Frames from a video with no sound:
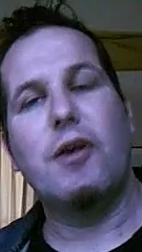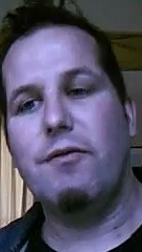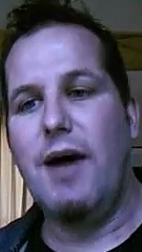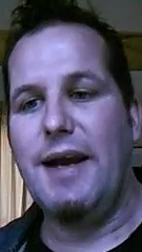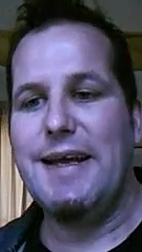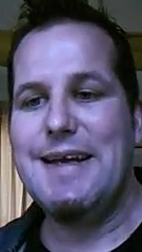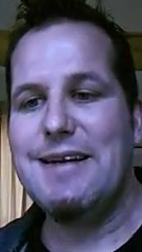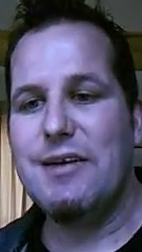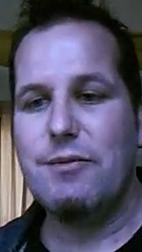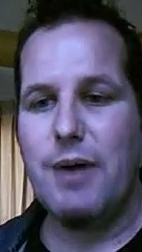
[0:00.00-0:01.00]
of
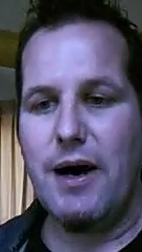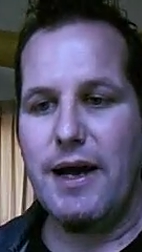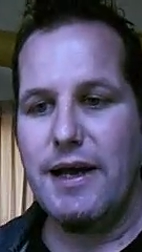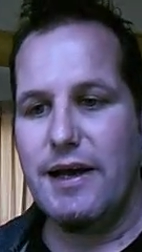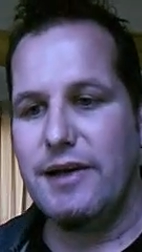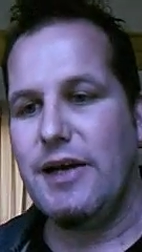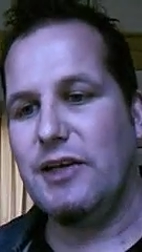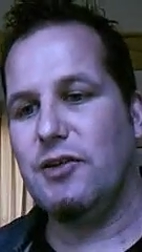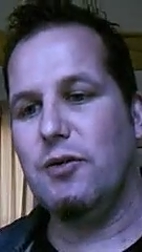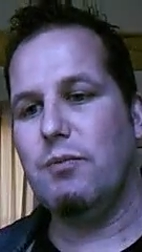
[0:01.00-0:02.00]
unhindered by
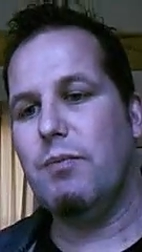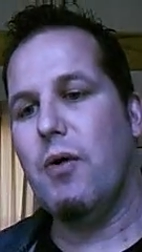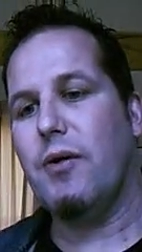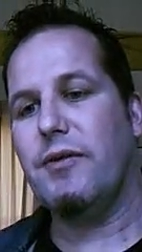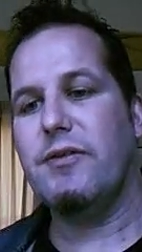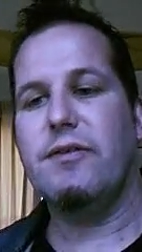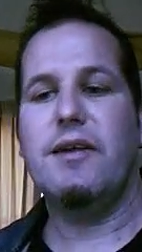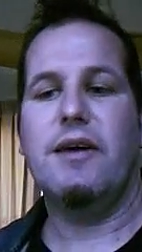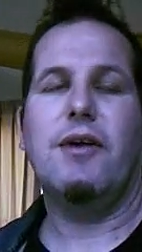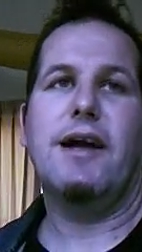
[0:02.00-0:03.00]
national borders and
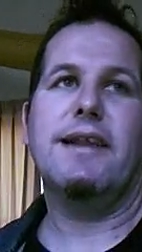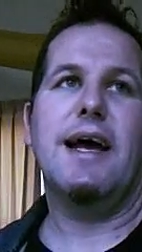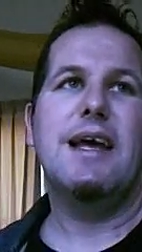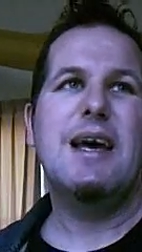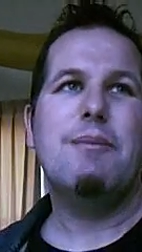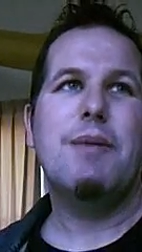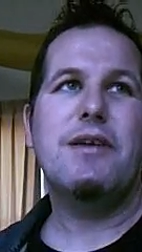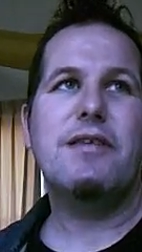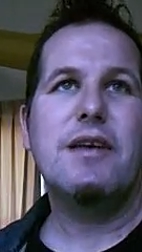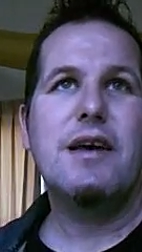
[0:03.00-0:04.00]
stuff like that. But
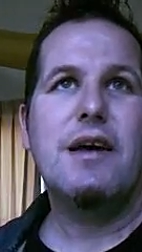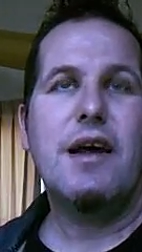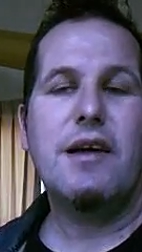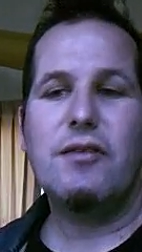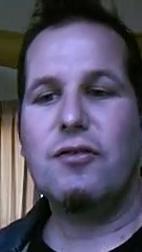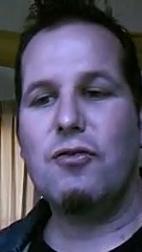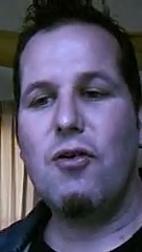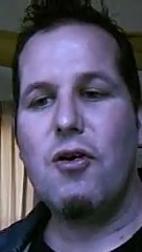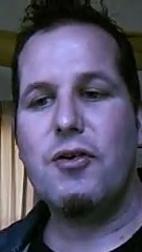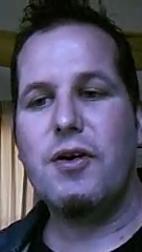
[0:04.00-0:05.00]
there's an
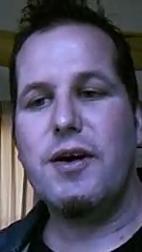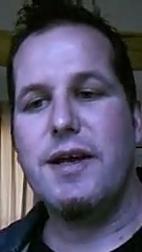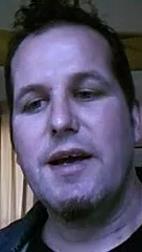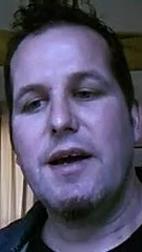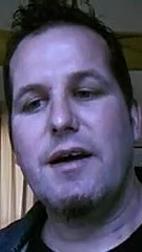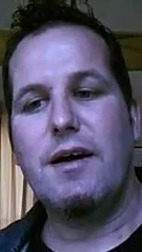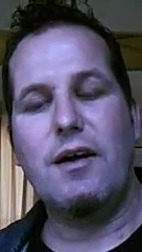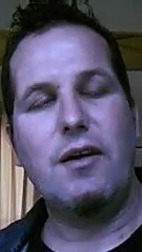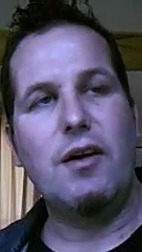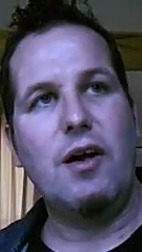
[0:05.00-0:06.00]
extraordinary
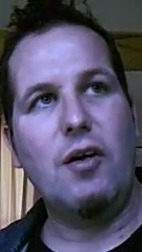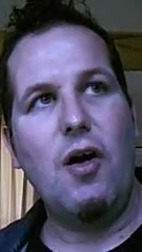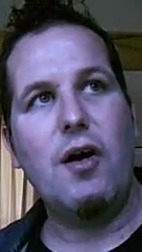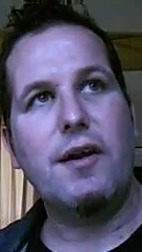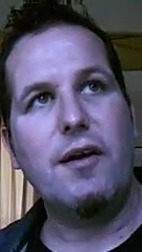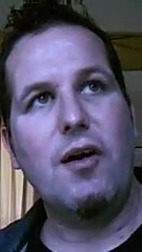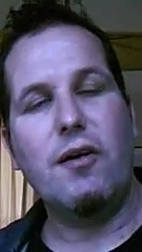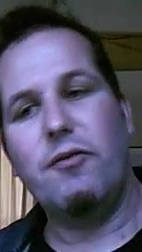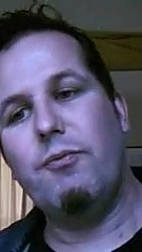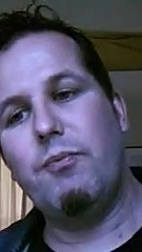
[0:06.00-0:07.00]
lot
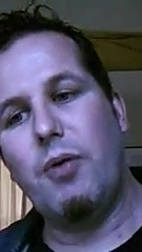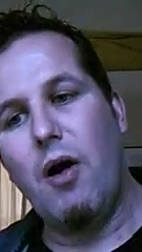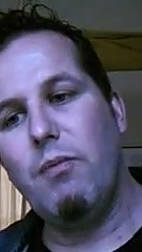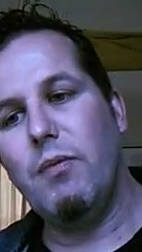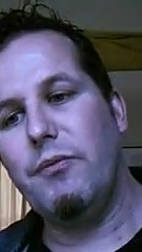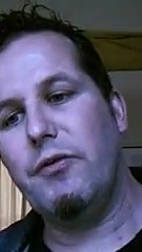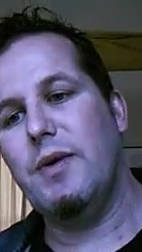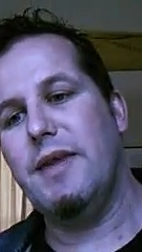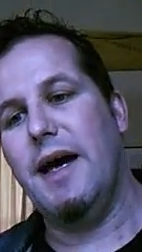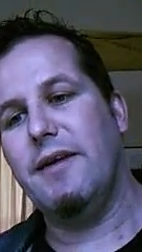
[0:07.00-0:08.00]
of problems
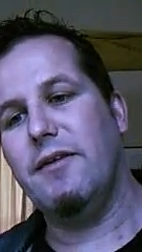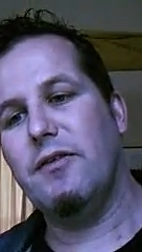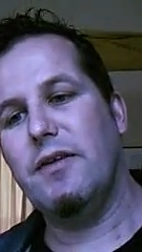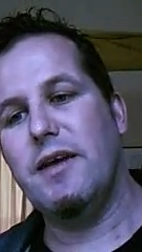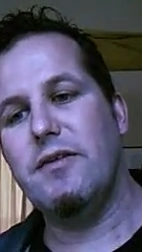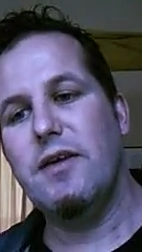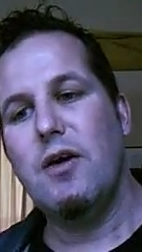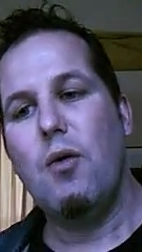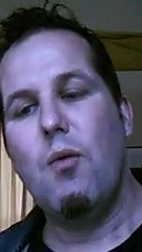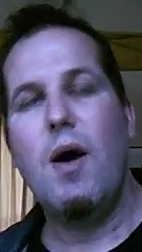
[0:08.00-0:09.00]
with that.
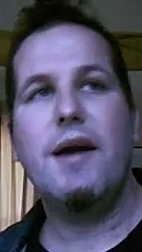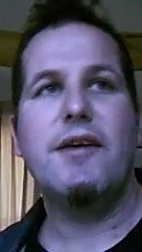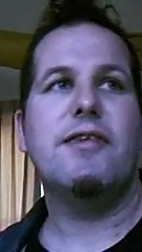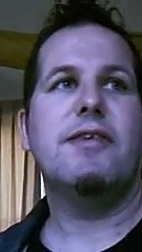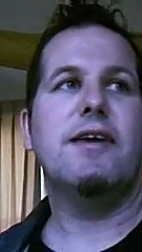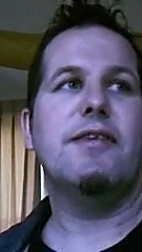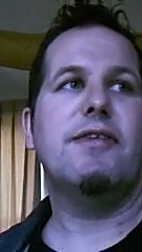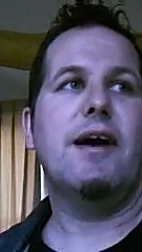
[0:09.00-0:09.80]
One is that